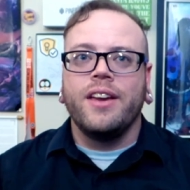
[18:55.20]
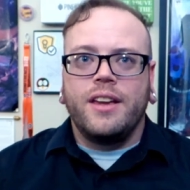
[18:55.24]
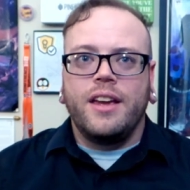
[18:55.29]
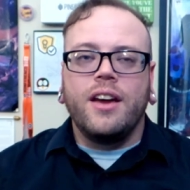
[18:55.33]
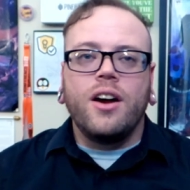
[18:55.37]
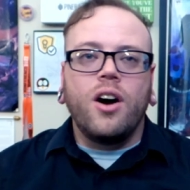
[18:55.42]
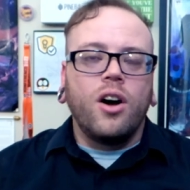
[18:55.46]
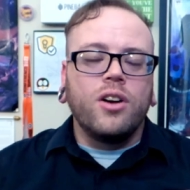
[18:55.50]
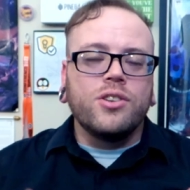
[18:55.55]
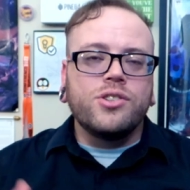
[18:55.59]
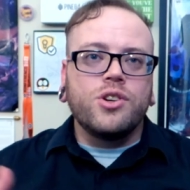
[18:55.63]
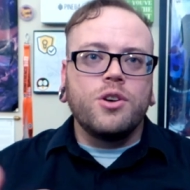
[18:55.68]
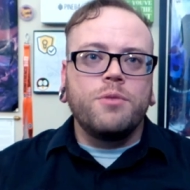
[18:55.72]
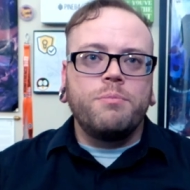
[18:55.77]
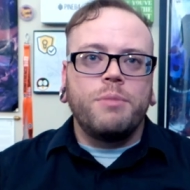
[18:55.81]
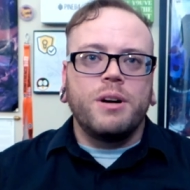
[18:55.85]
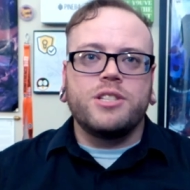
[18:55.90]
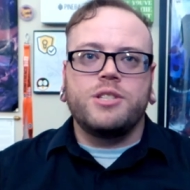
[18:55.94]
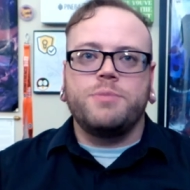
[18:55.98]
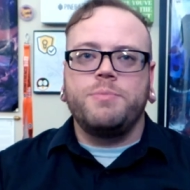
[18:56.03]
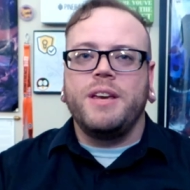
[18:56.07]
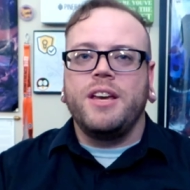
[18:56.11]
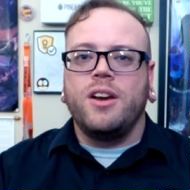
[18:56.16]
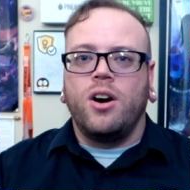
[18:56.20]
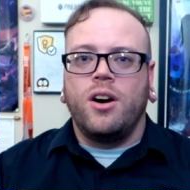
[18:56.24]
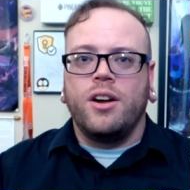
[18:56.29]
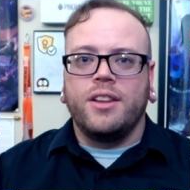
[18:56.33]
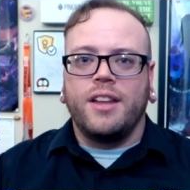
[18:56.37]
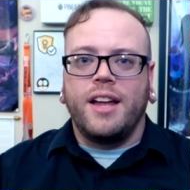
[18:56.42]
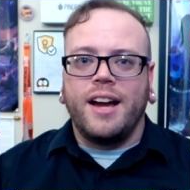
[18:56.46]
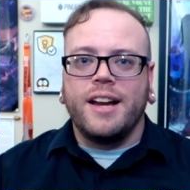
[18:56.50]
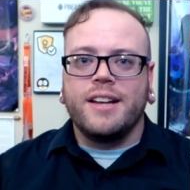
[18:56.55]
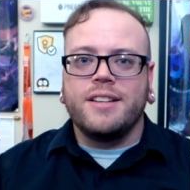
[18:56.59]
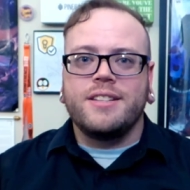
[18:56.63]
It also must be
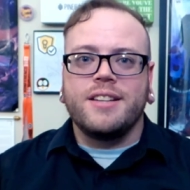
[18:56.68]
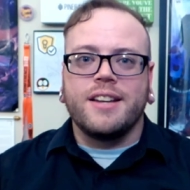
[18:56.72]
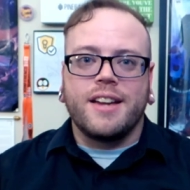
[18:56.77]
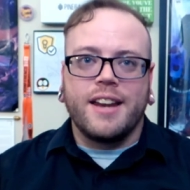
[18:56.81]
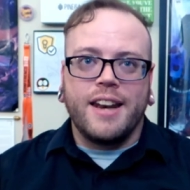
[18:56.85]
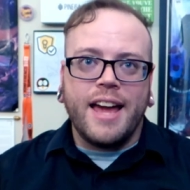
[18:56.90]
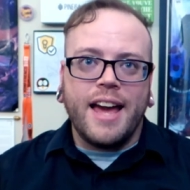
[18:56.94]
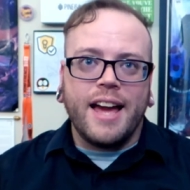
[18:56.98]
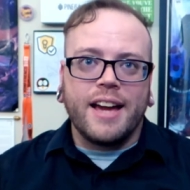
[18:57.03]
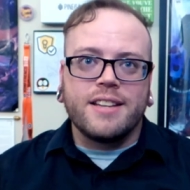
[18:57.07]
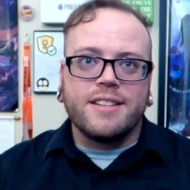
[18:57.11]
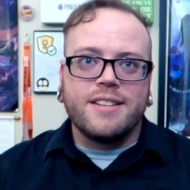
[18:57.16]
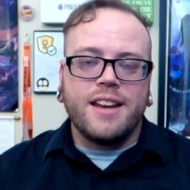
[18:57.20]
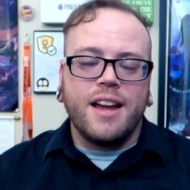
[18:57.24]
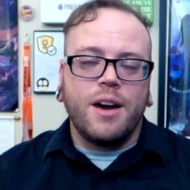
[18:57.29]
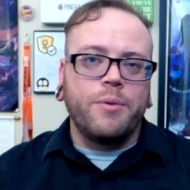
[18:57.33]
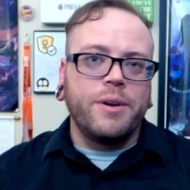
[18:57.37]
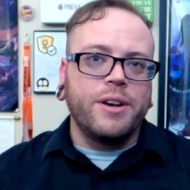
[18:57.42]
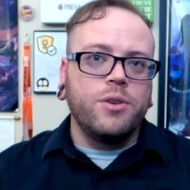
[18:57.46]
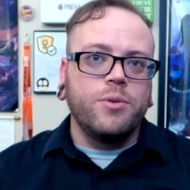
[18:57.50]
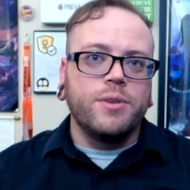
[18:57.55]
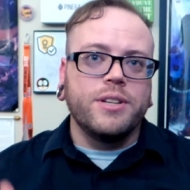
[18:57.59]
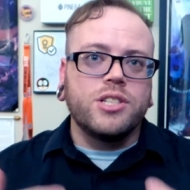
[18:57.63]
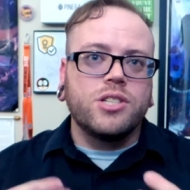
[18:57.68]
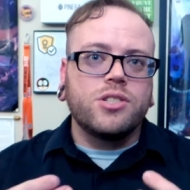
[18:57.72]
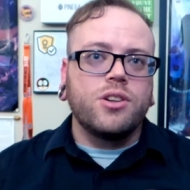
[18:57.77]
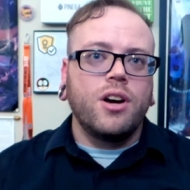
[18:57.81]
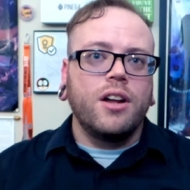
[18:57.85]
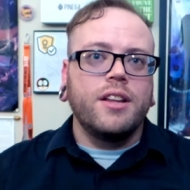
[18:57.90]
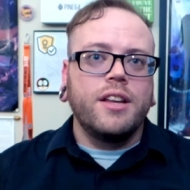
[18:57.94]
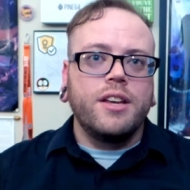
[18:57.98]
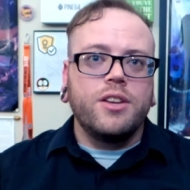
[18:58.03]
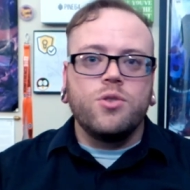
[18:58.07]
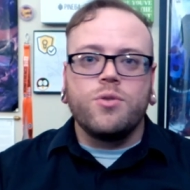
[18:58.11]
online to connect. Now, when you
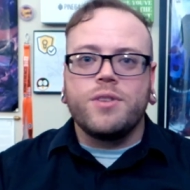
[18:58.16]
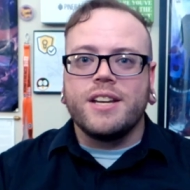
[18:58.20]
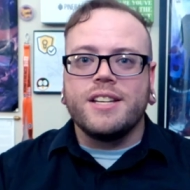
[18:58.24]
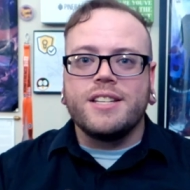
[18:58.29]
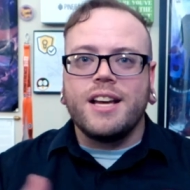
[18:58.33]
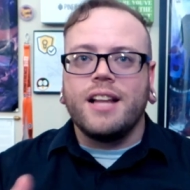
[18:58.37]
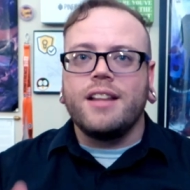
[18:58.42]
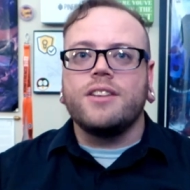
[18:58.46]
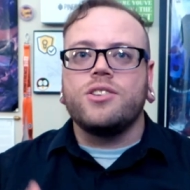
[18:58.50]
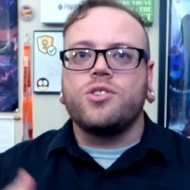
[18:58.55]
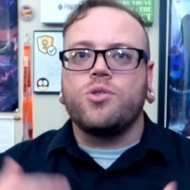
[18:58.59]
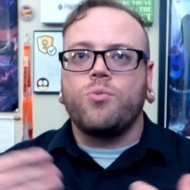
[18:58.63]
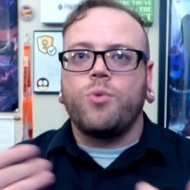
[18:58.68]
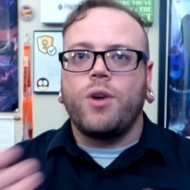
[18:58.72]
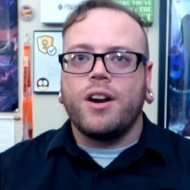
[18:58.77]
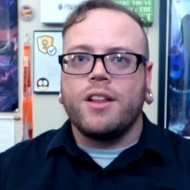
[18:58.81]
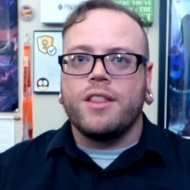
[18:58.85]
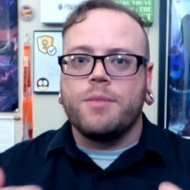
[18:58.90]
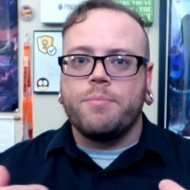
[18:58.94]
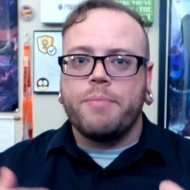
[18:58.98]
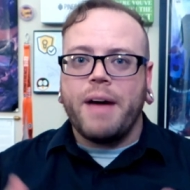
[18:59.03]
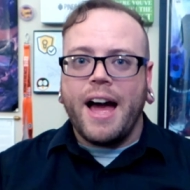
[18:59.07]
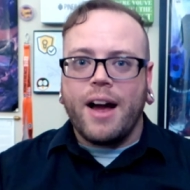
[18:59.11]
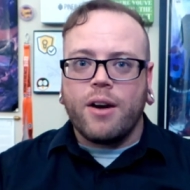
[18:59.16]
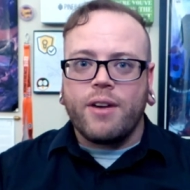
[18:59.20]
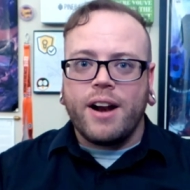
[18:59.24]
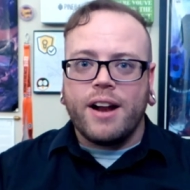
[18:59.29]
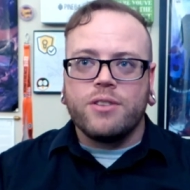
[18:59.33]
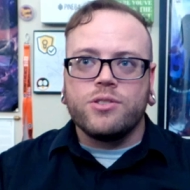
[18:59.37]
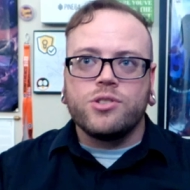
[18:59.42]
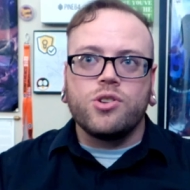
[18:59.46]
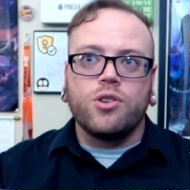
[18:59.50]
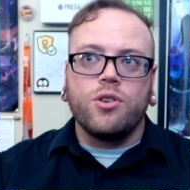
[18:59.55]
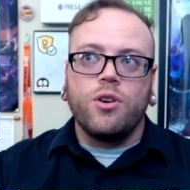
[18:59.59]
install it, you can tell it to run in the
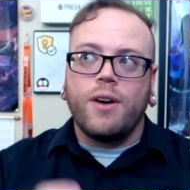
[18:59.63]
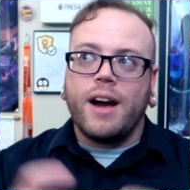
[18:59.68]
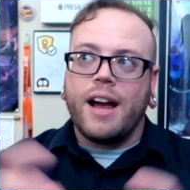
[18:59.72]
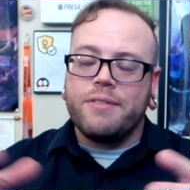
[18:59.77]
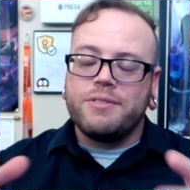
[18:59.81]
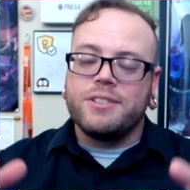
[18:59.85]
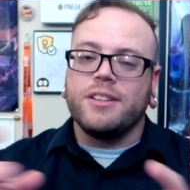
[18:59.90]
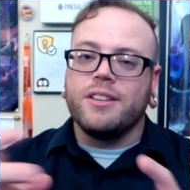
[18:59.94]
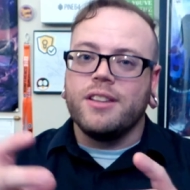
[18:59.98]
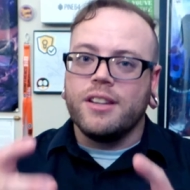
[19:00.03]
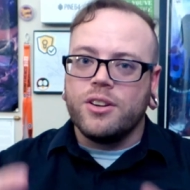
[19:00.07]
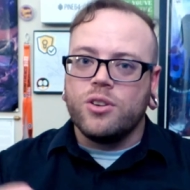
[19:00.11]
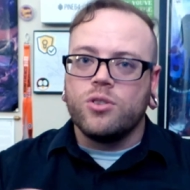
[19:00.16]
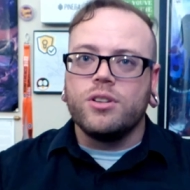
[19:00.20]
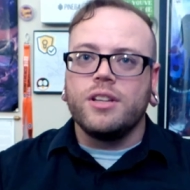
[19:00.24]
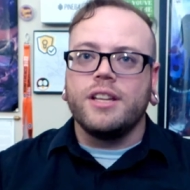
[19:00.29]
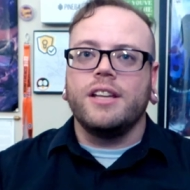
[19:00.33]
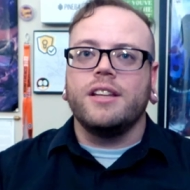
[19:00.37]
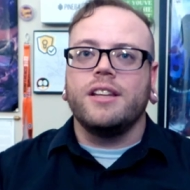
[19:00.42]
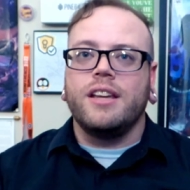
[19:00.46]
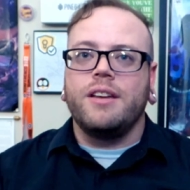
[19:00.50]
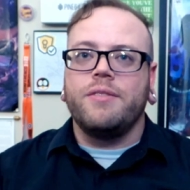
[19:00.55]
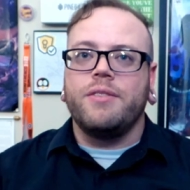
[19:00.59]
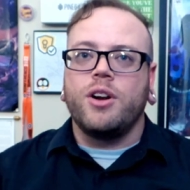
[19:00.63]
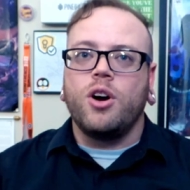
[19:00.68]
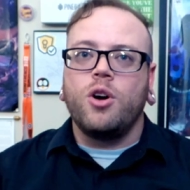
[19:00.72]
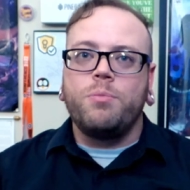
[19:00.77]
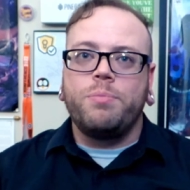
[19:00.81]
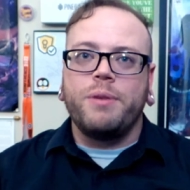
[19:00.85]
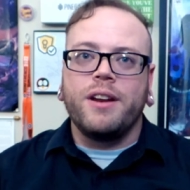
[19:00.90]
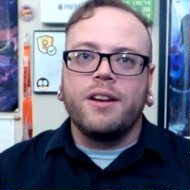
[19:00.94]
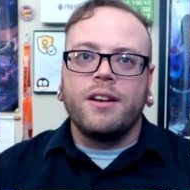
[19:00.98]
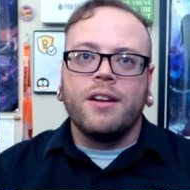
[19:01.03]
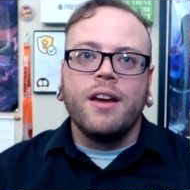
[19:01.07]
background so you don't have to literally leave it
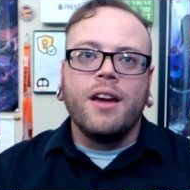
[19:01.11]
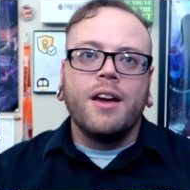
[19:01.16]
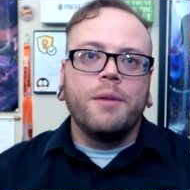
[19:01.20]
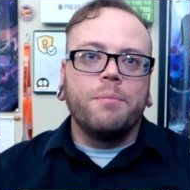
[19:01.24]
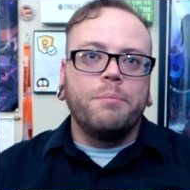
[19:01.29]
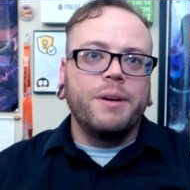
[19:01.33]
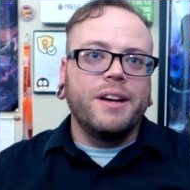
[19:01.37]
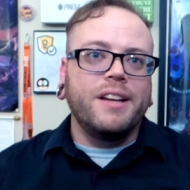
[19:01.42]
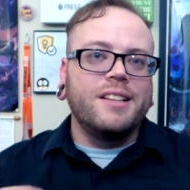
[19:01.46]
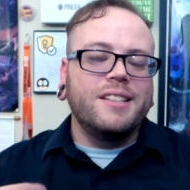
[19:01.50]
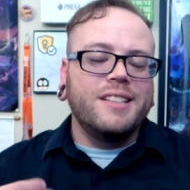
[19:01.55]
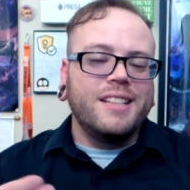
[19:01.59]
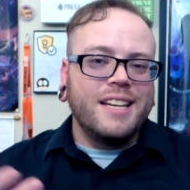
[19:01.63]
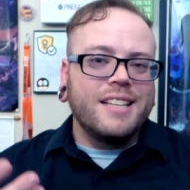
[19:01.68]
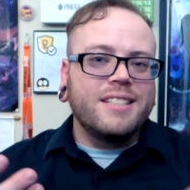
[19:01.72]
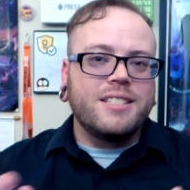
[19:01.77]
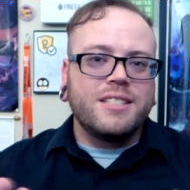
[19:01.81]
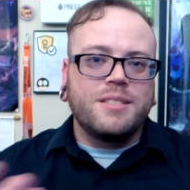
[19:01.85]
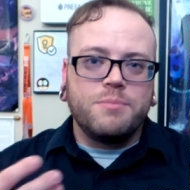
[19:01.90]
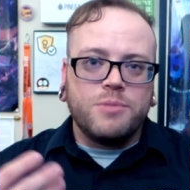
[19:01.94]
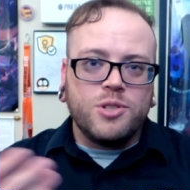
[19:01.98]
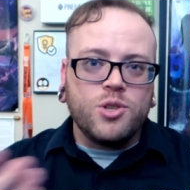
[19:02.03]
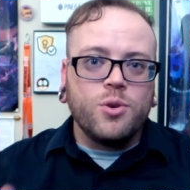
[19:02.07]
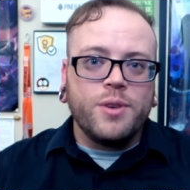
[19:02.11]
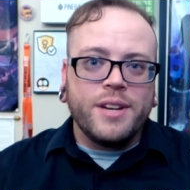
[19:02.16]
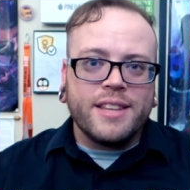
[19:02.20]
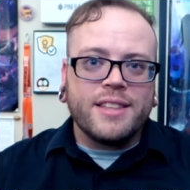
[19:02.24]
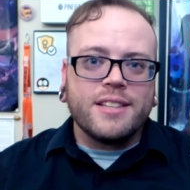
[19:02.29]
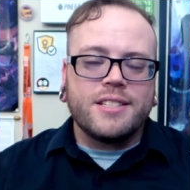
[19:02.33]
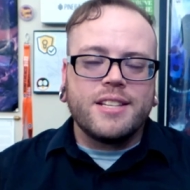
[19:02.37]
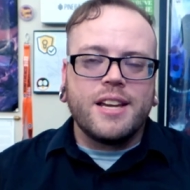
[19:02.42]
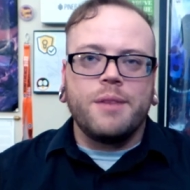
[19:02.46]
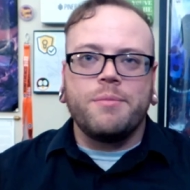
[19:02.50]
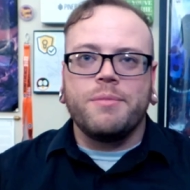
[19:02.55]
open, but it's doing
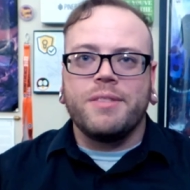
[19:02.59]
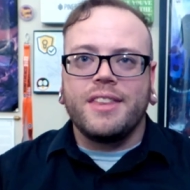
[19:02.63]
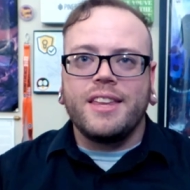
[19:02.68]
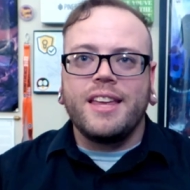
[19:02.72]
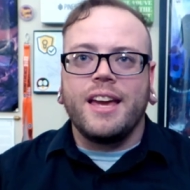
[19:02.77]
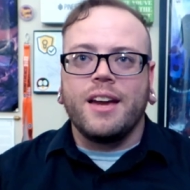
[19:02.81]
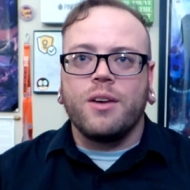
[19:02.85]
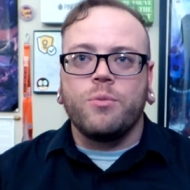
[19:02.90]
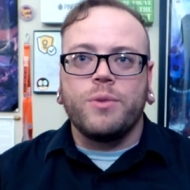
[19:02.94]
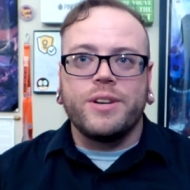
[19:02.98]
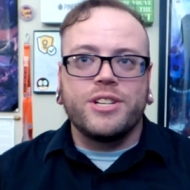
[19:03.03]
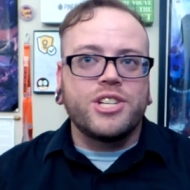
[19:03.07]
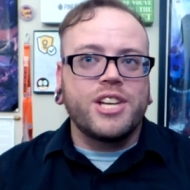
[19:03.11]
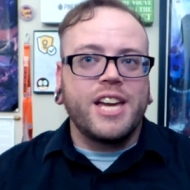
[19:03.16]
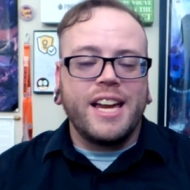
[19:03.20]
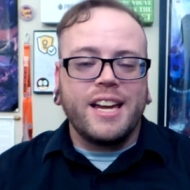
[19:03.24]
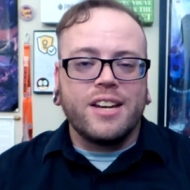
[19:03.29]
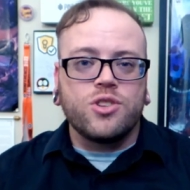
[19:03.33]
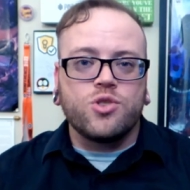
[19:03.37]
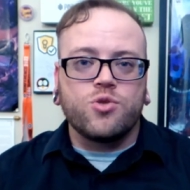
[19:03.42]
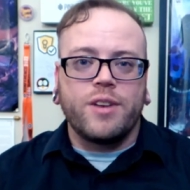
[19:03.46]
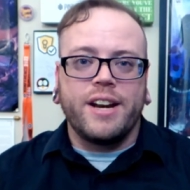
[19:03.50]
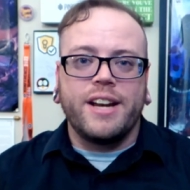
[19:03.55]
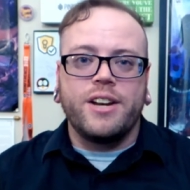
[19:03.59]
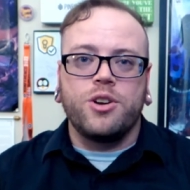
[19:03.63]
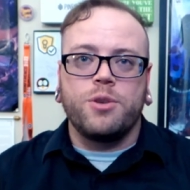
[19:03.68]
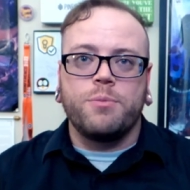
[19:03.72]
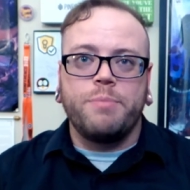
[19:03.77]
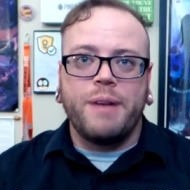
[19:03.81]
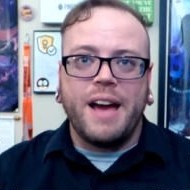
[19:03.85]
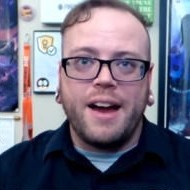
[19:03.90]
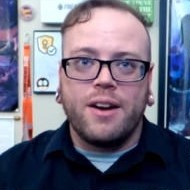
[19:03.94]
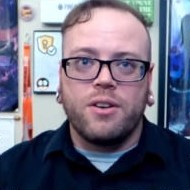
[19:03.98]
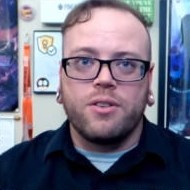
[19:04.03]
the same thing, which can drain your
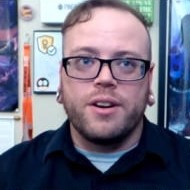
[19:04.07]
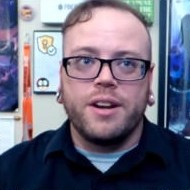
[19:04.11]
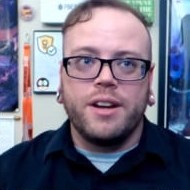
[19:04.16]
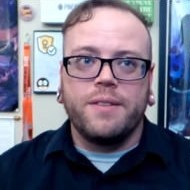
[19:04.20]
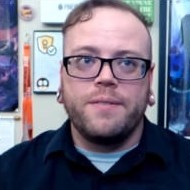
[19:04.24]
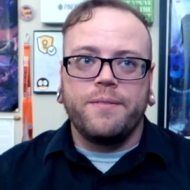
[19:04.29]
battery.